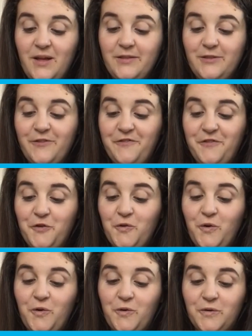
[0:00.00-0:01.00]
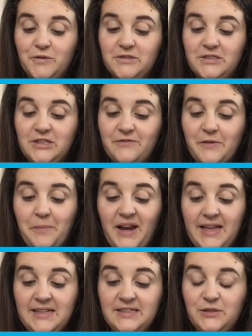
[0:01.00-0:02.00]
The 4 horns that
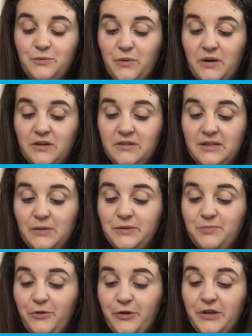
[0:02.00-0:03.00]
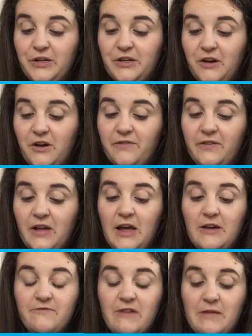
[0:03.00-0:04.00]
replace the one that was broken off
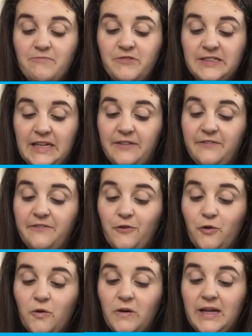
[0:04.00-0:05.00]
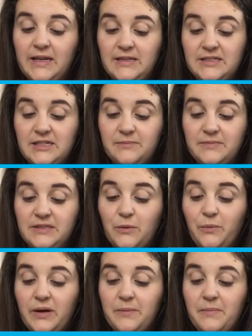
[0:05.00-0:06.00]
represent 4 kingdoms that
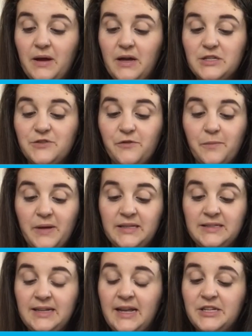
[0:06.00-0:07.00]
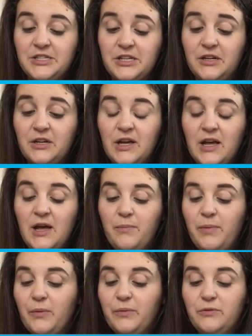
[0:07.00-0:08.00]
will emerge from his nation
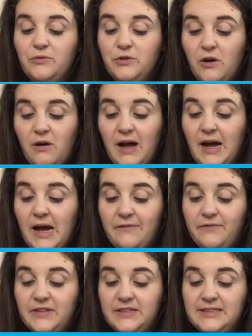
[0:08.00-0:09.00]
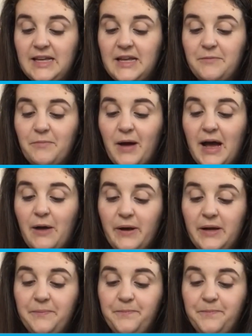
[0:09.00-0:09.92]
but will not have the same power.